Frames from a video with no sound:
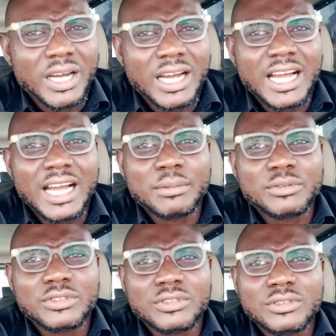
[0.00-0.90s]

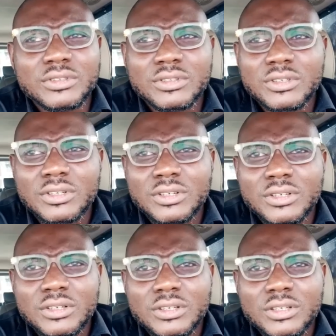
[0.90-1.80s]
Perhaps
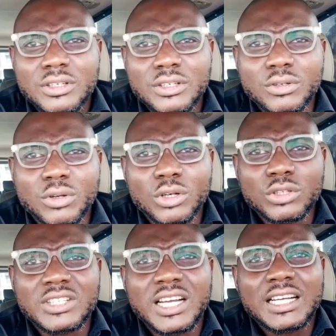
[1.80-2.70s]
he
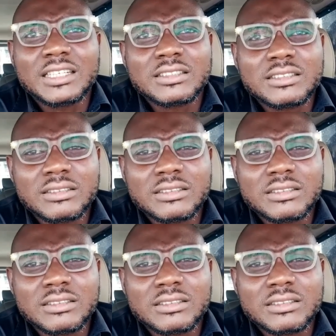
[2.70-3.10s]
knows that